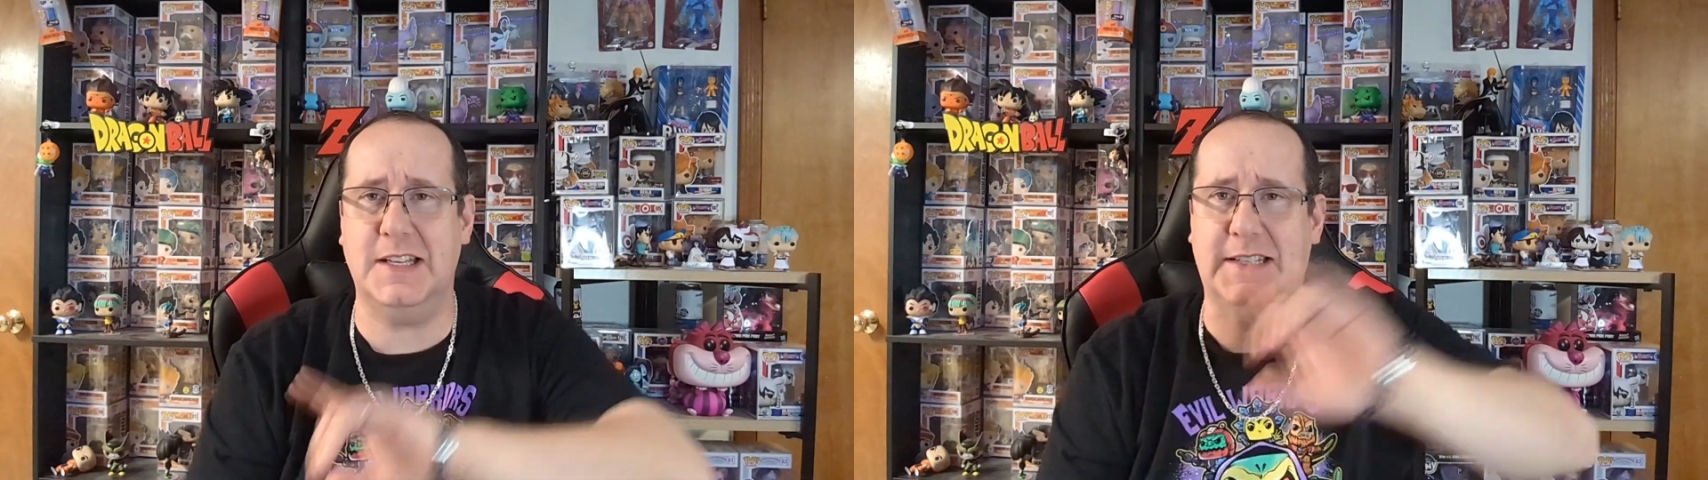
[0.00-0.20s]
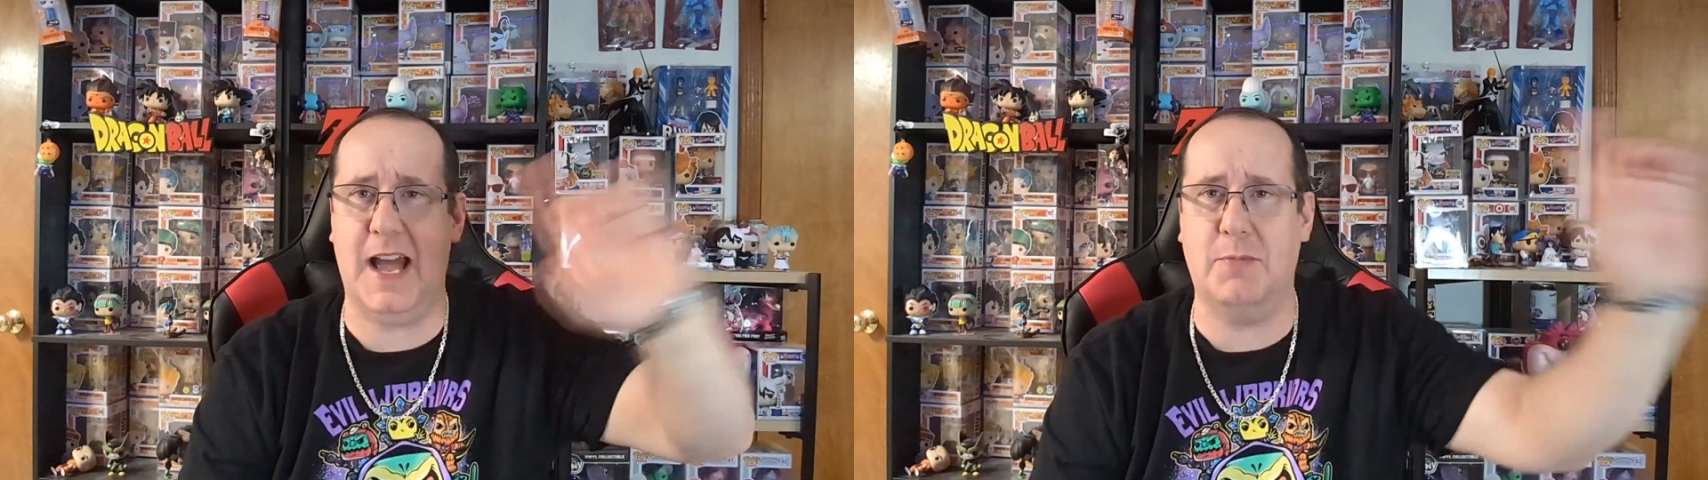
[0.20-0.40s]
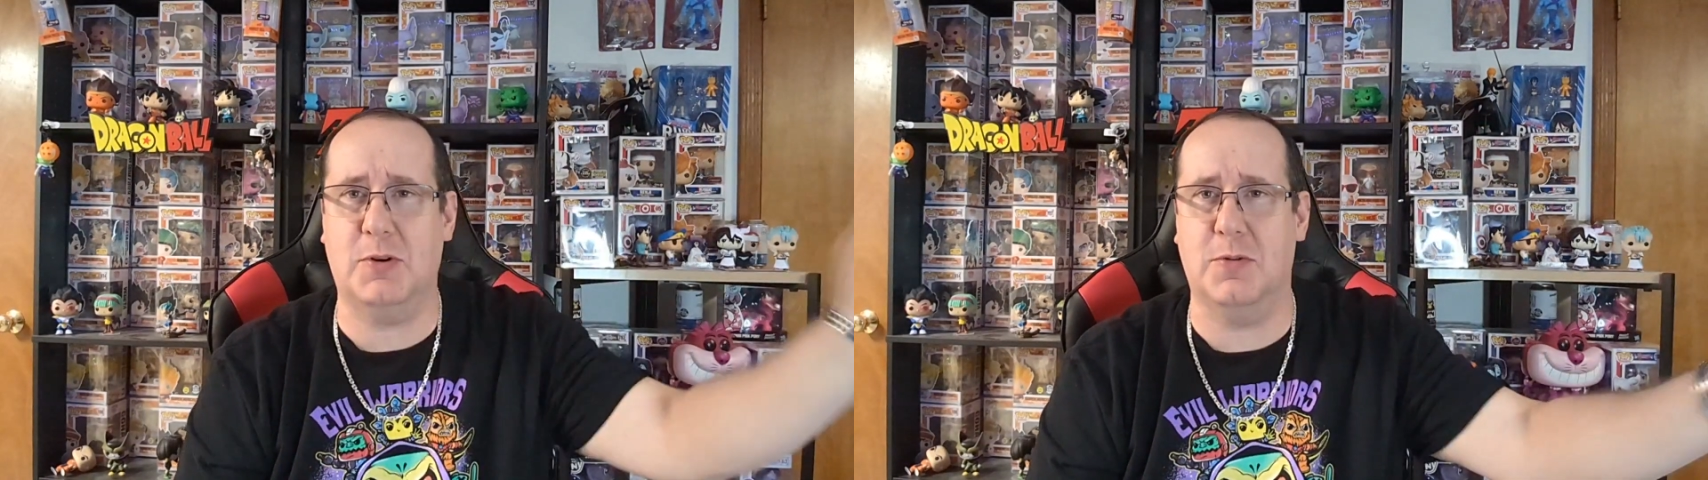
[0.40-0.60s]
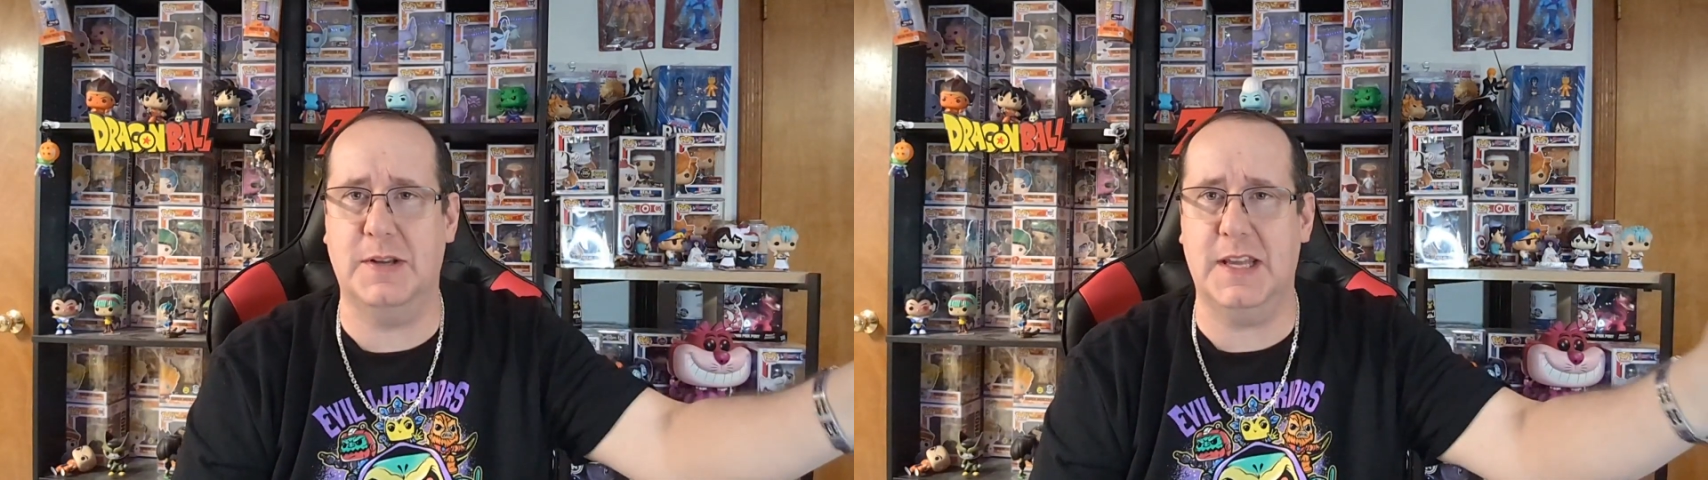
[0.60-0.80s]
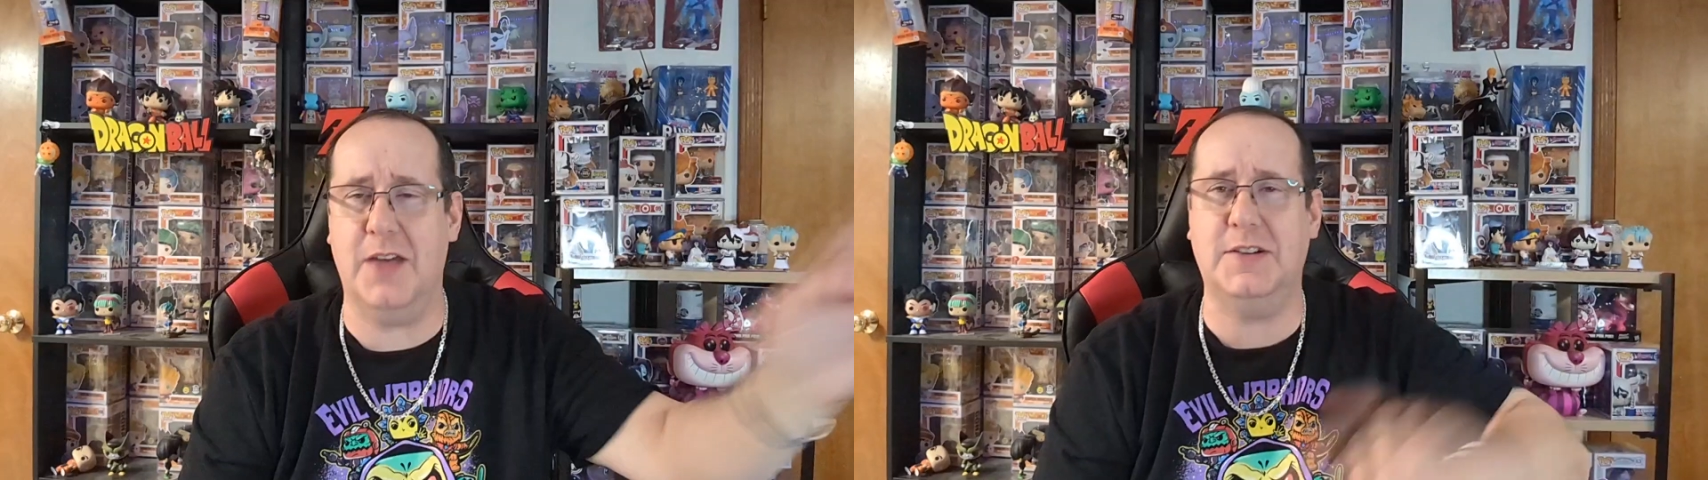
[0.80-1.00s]
This side we're going
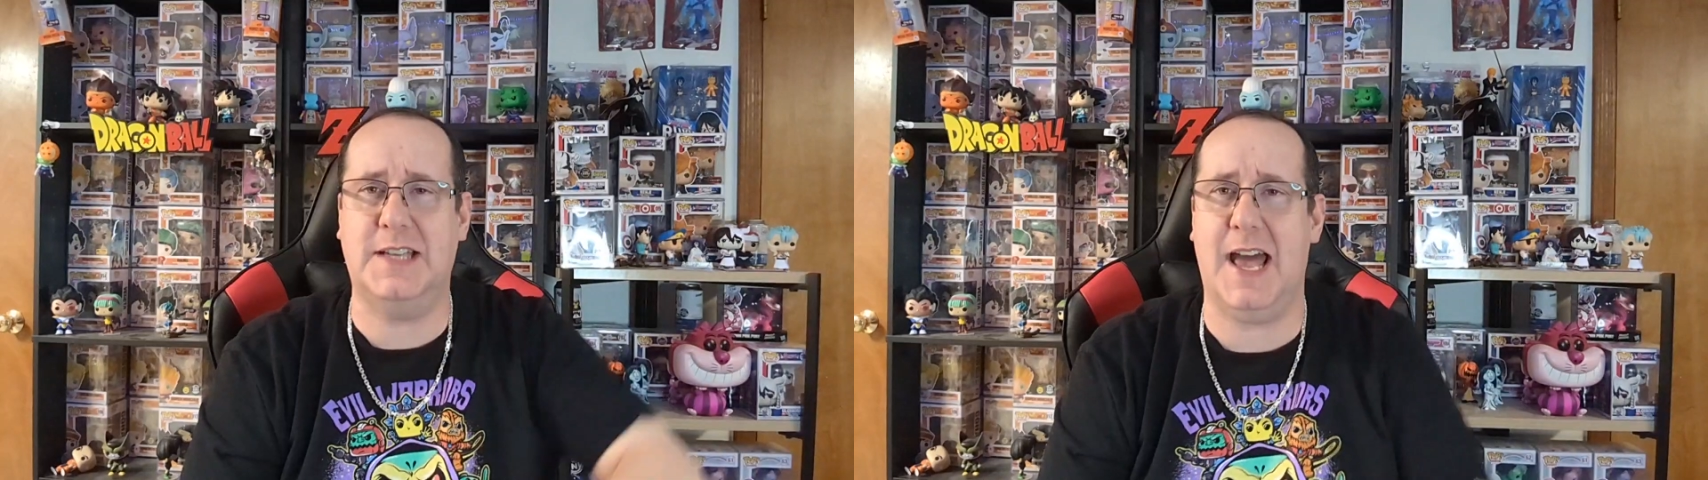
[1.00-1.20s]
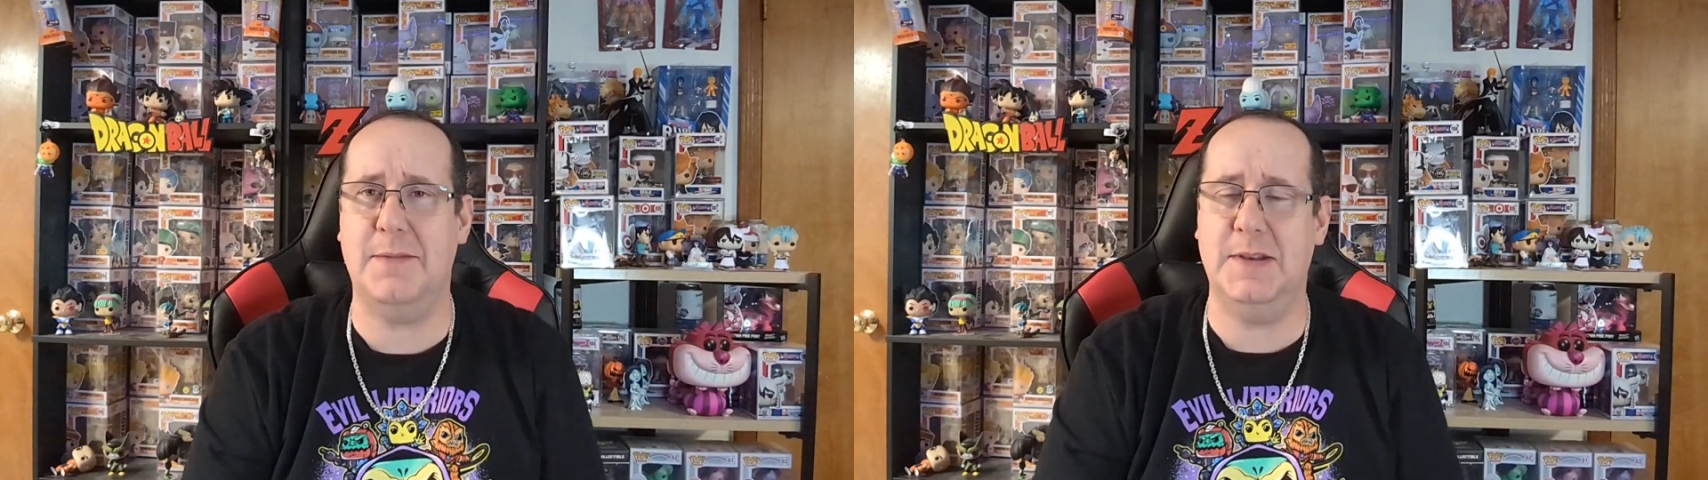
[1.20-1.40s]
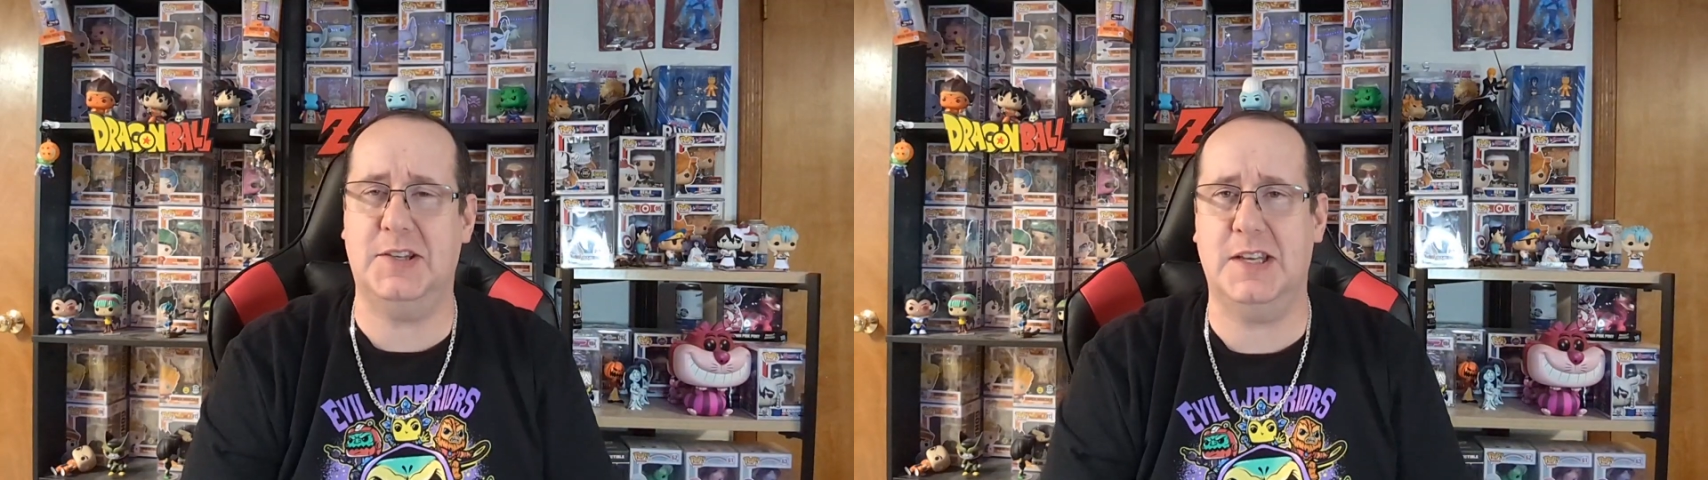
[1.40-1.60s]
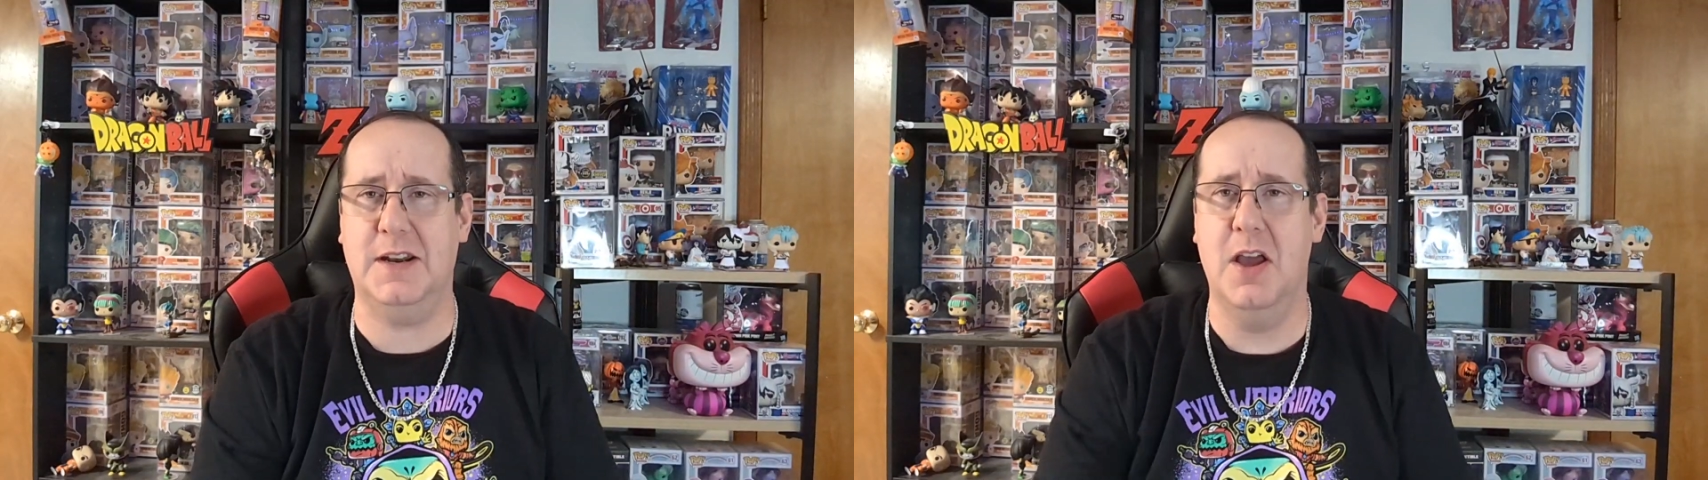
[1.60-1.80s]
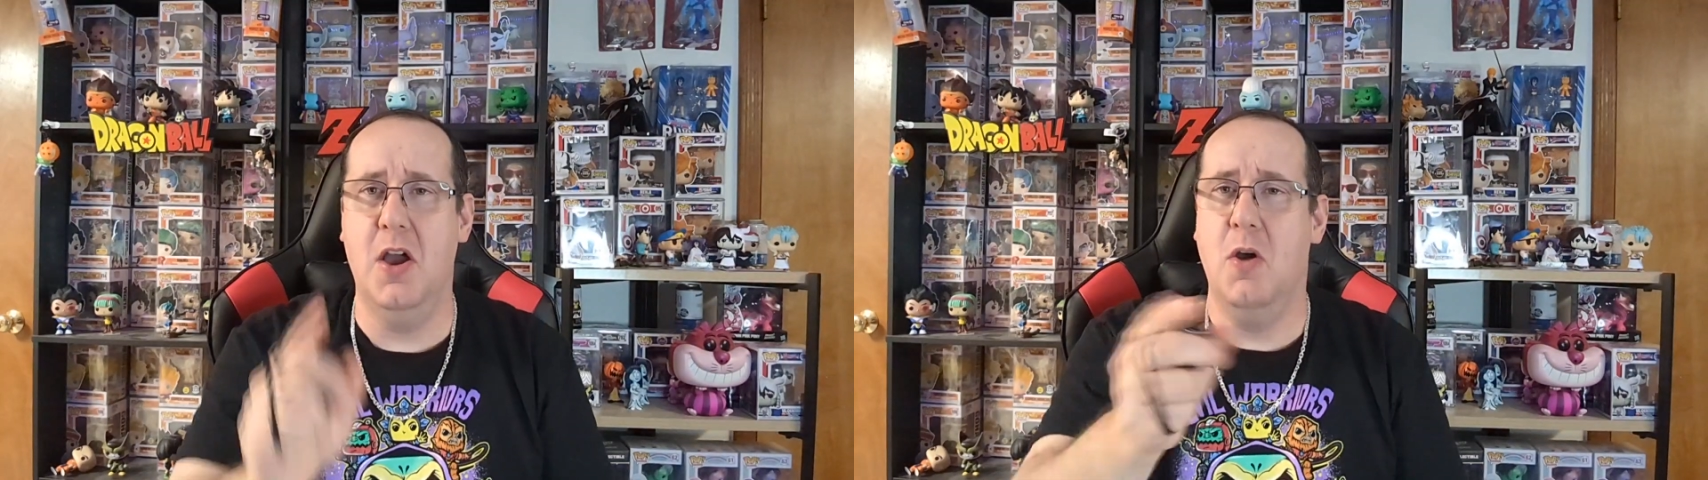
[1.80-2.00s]
to the other side of Michigan.